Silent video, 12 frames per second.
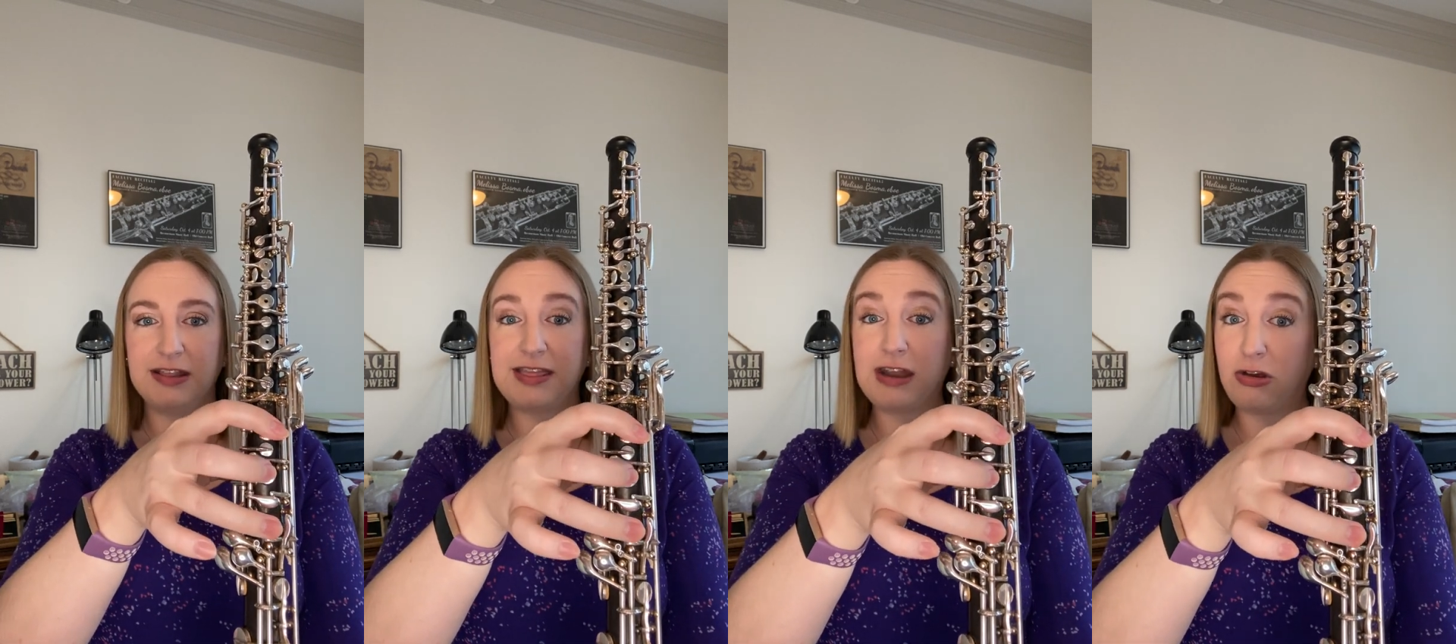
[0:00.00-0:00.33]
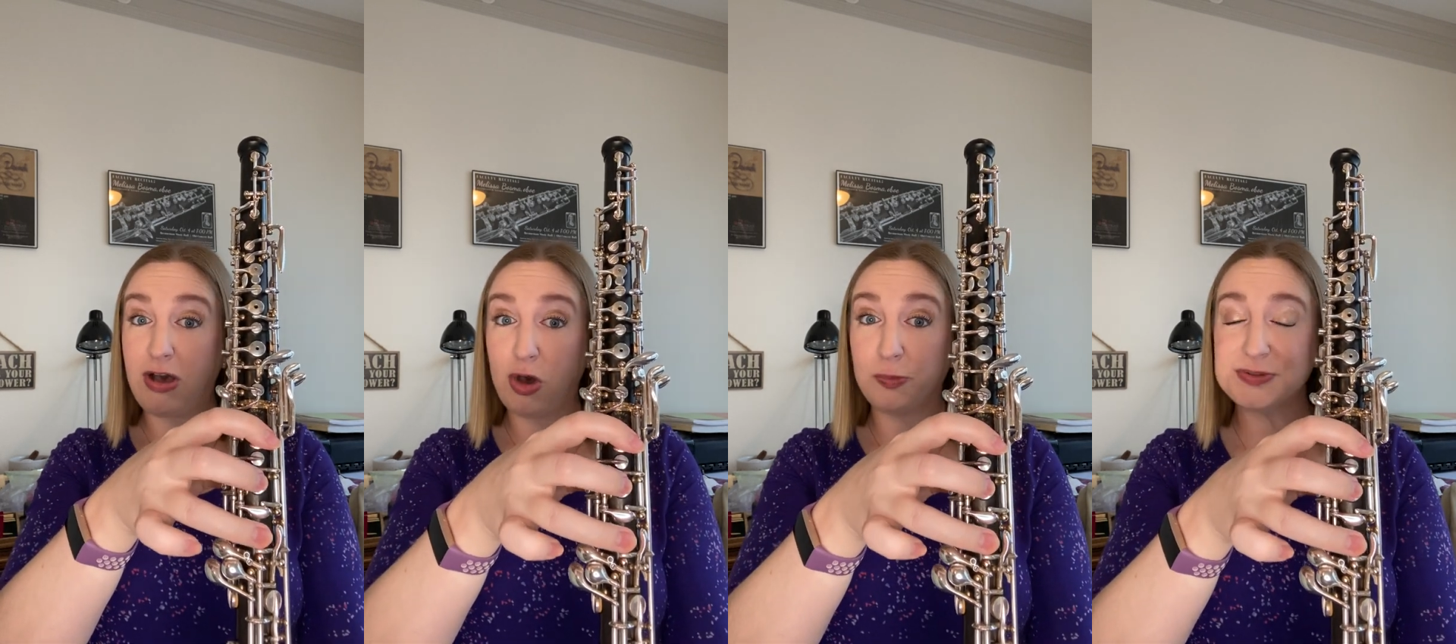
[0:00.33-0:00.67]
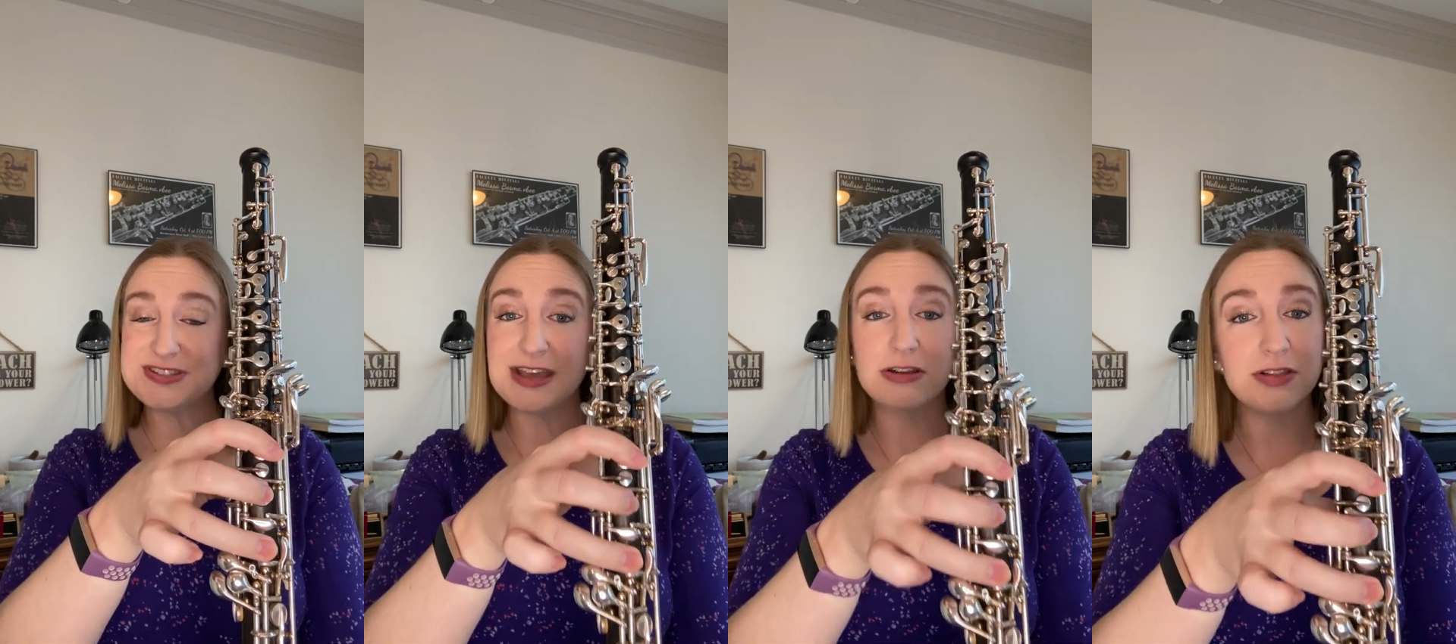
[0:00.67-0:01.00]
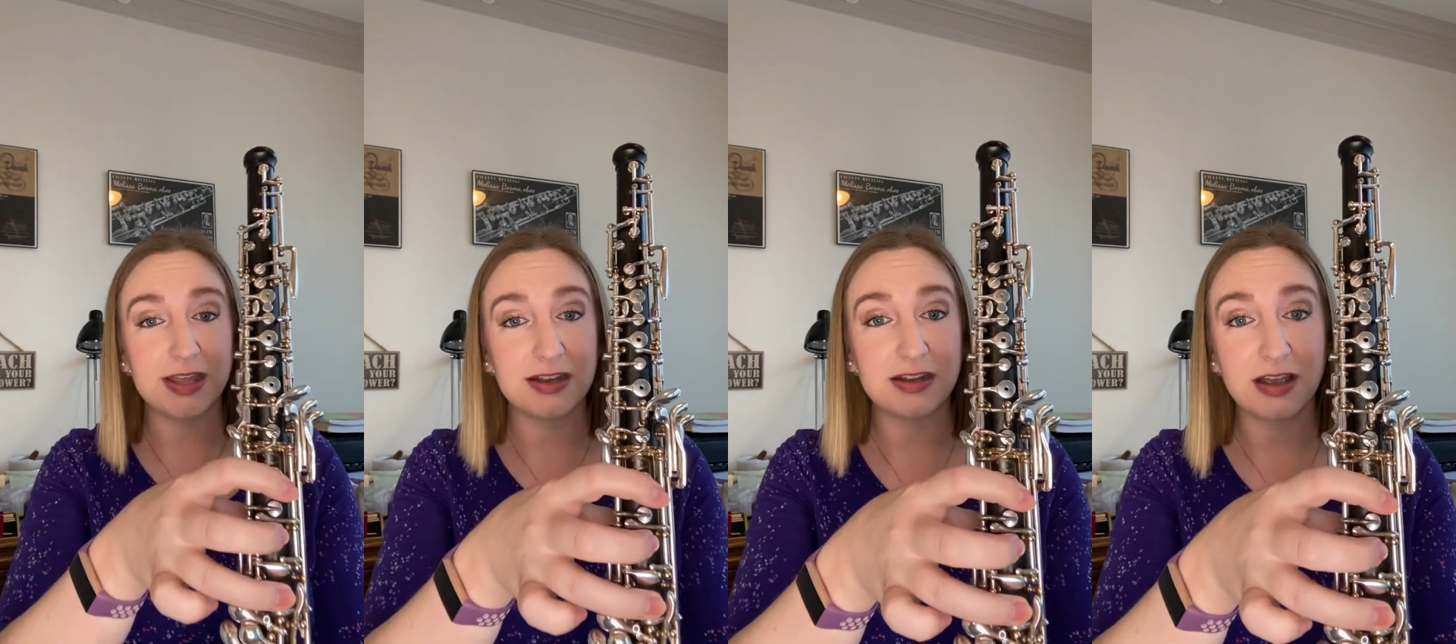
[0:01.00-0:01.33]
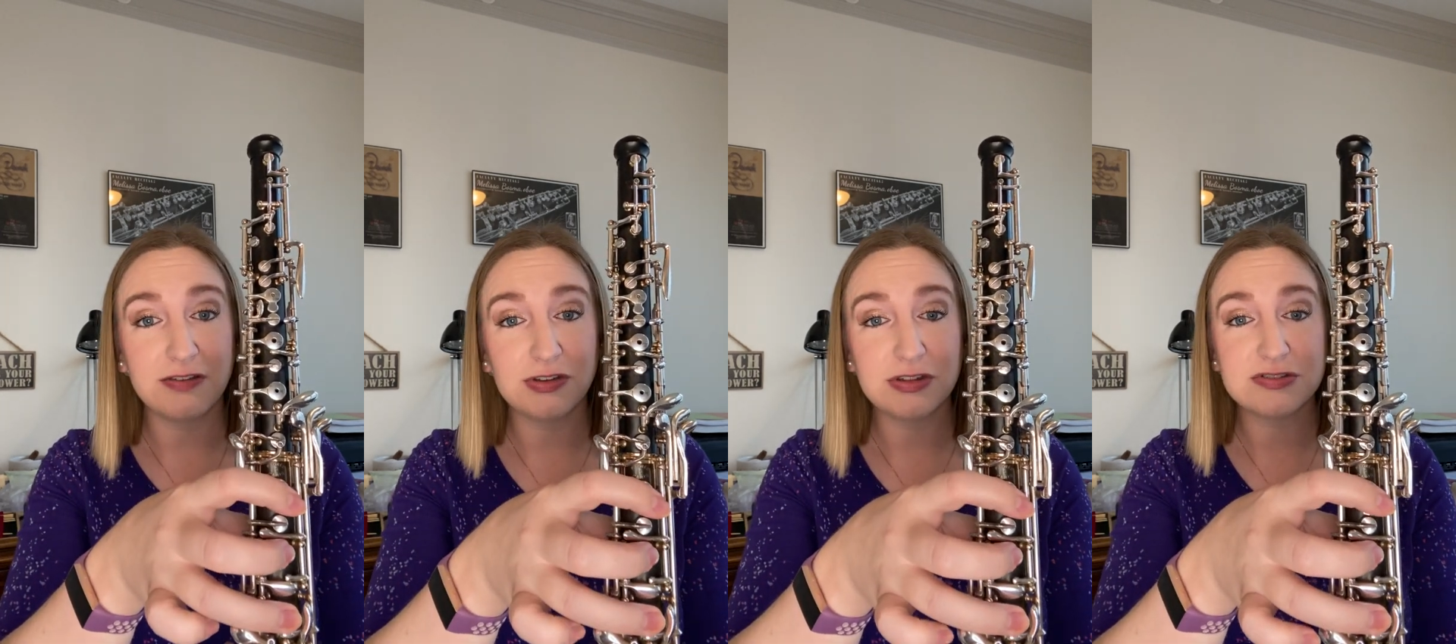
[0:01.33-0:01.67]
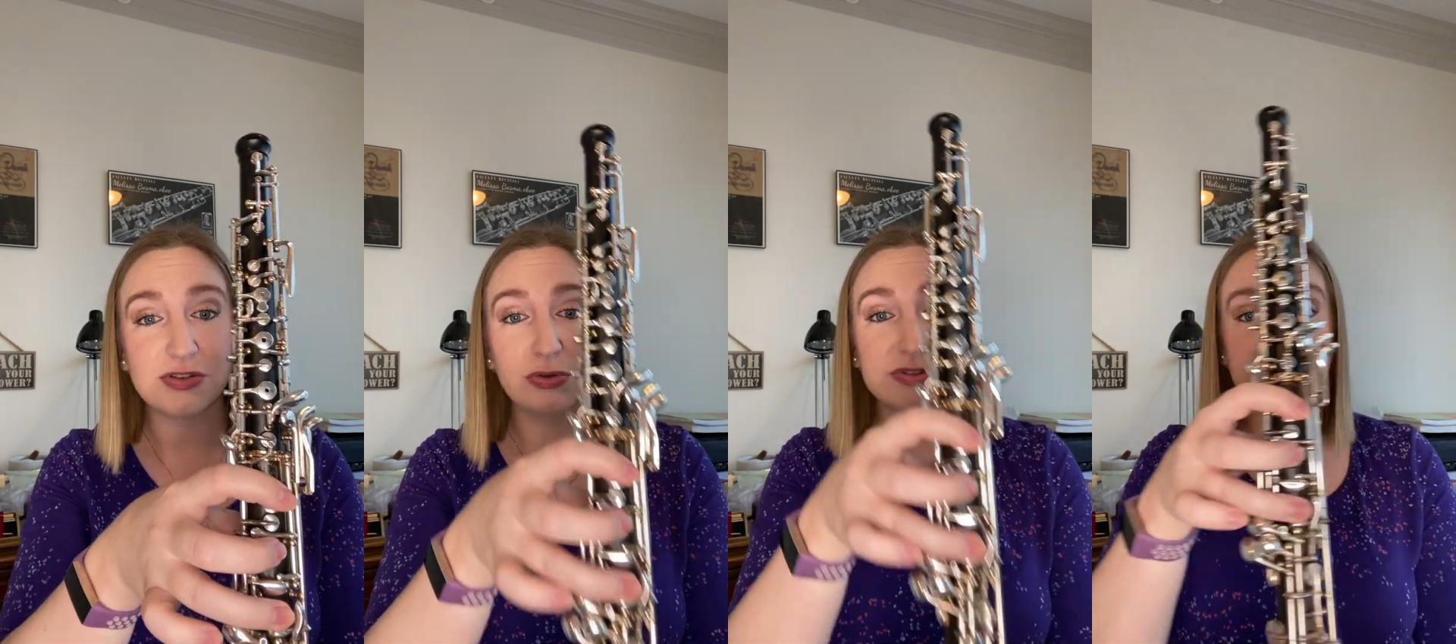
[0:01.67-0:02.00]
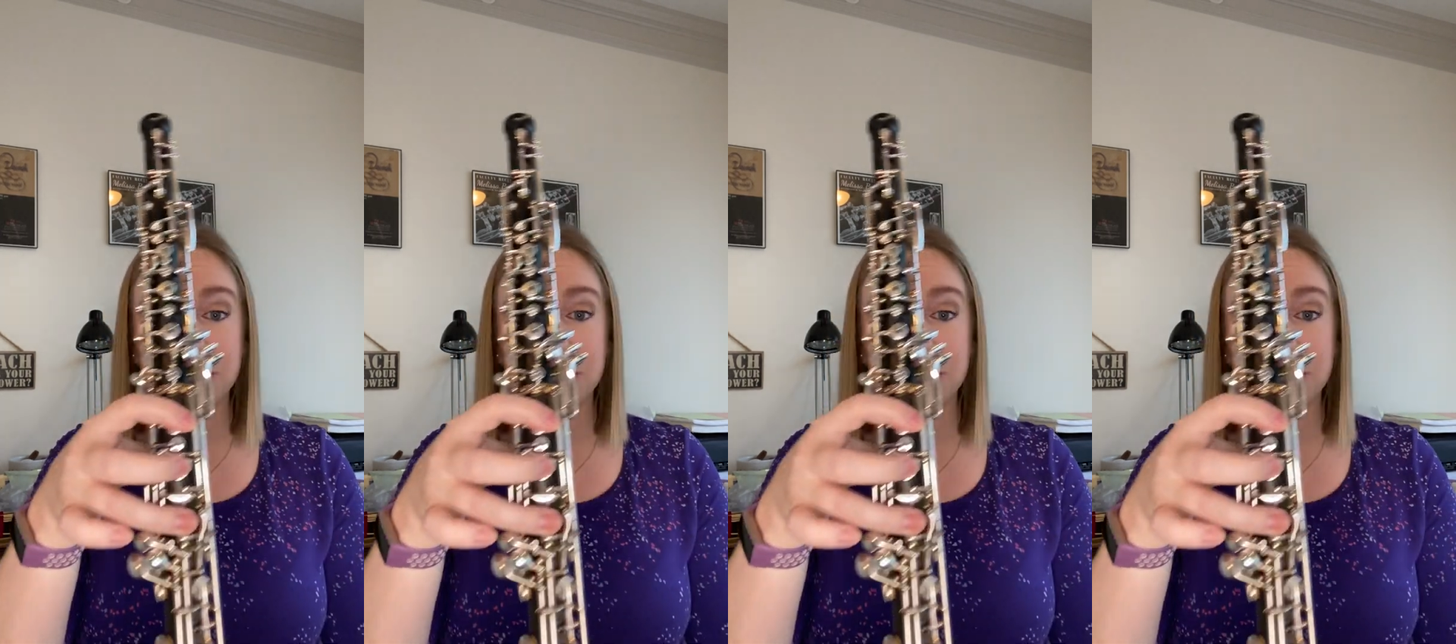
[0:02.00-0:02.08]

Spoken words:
That'll help settle in to cover those holes.